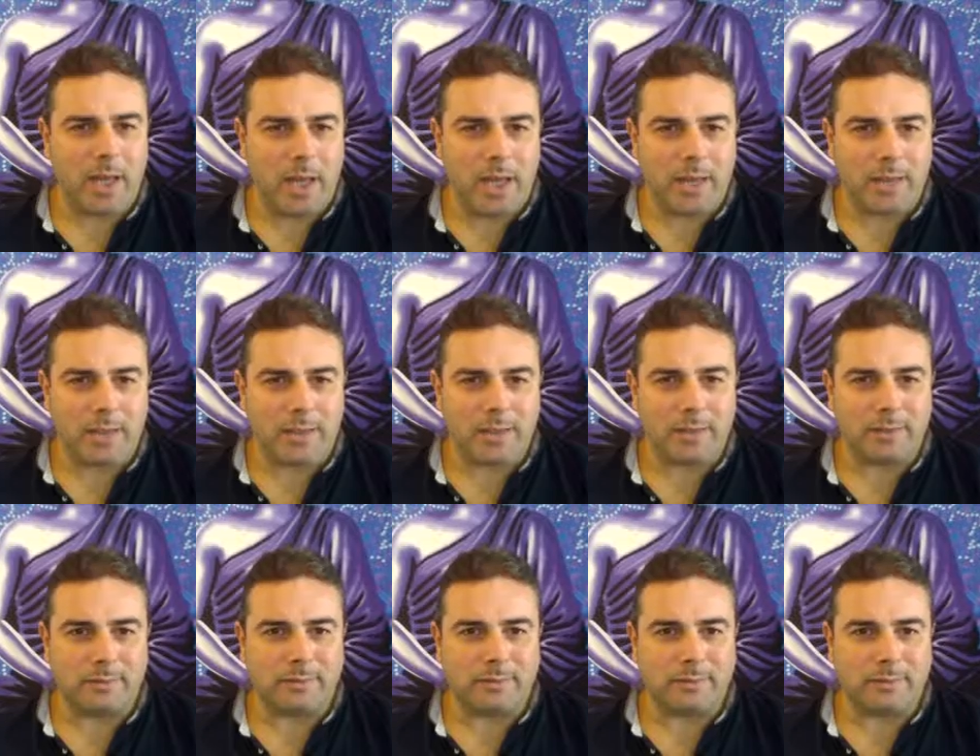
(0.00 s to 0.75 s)
eat
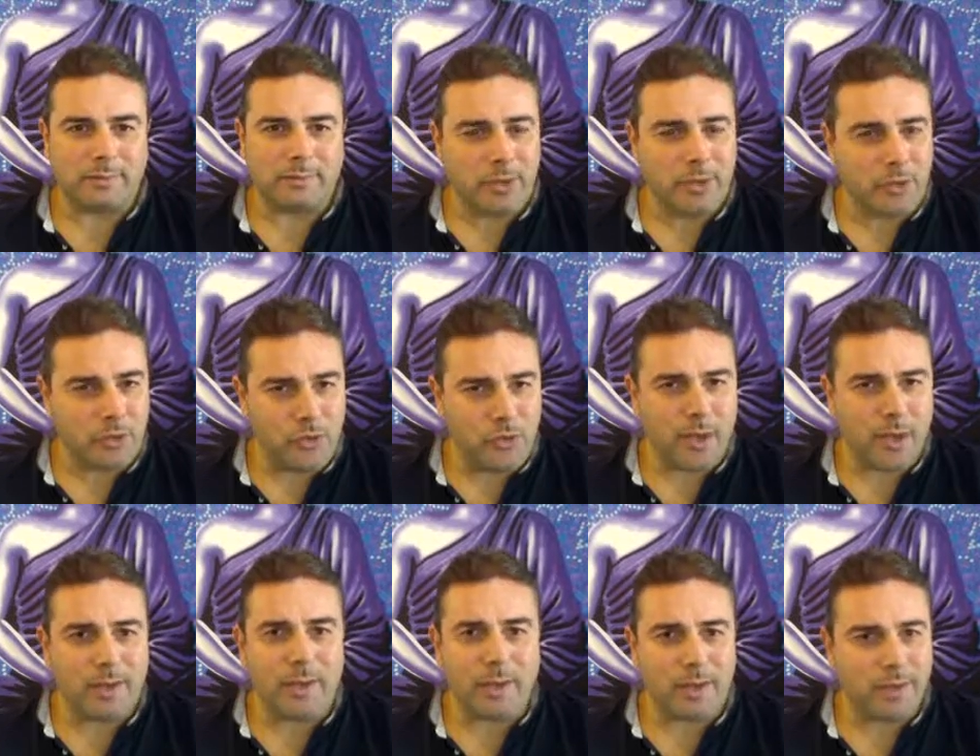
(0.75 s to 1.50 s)
and
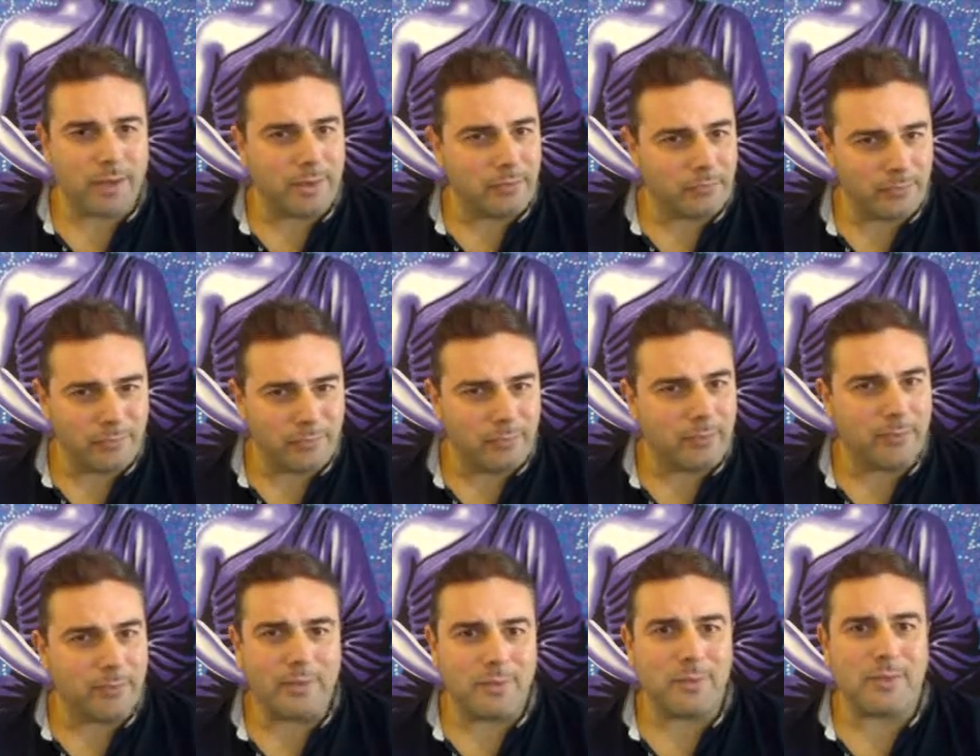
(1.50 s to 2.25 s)
drink and
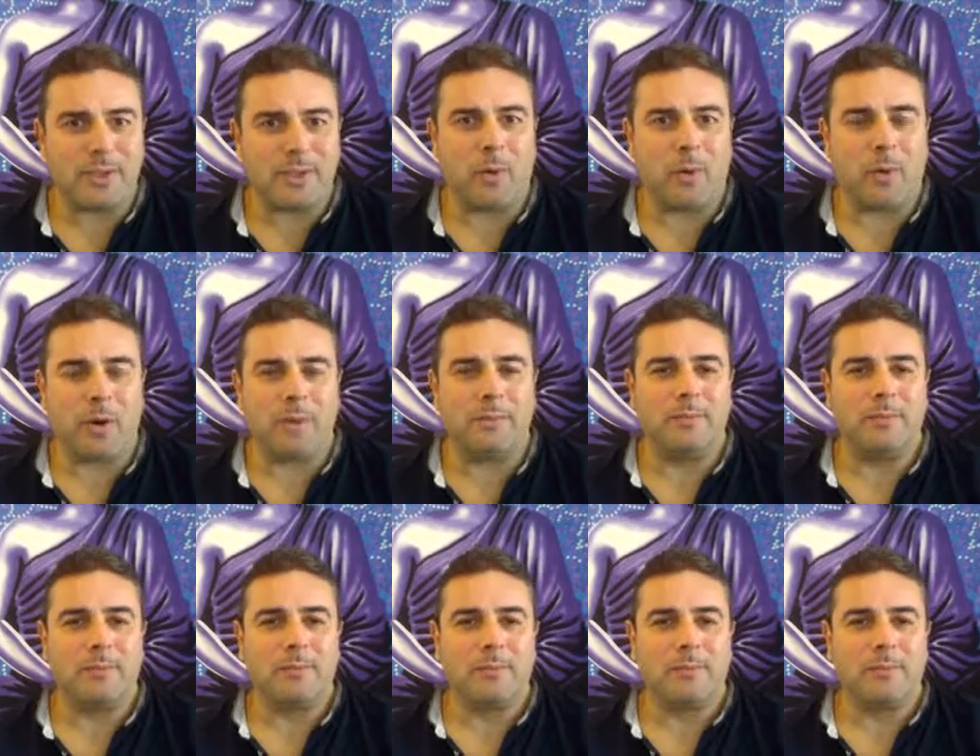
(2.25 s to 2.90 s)
so on,